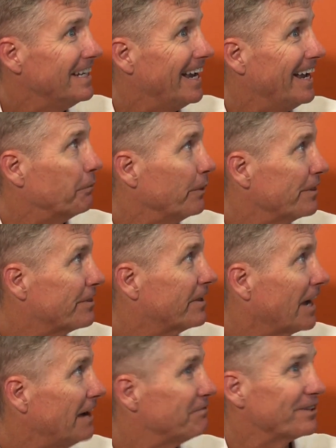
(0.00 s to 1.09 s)
and with
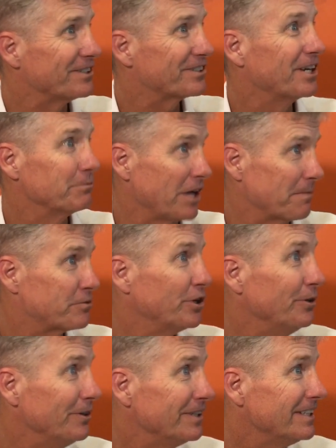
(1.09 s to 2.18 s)
confidence comes
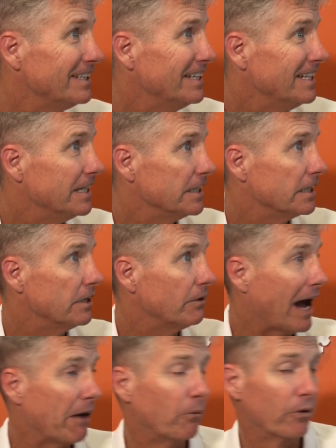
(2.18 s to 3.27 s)
opportunity. You know,
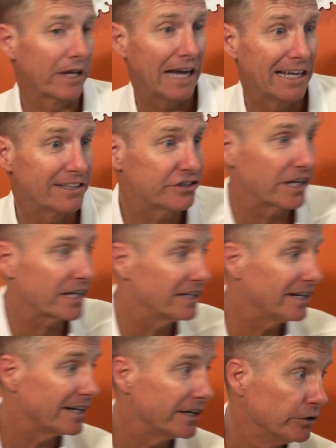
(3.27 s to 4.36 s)
I want a guy in the
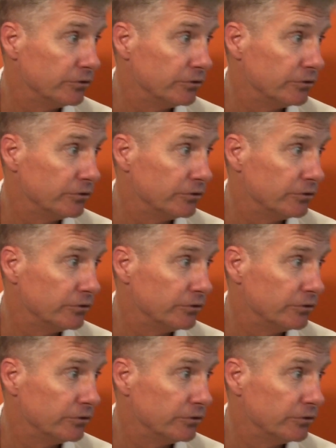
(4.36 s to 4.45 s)
secondary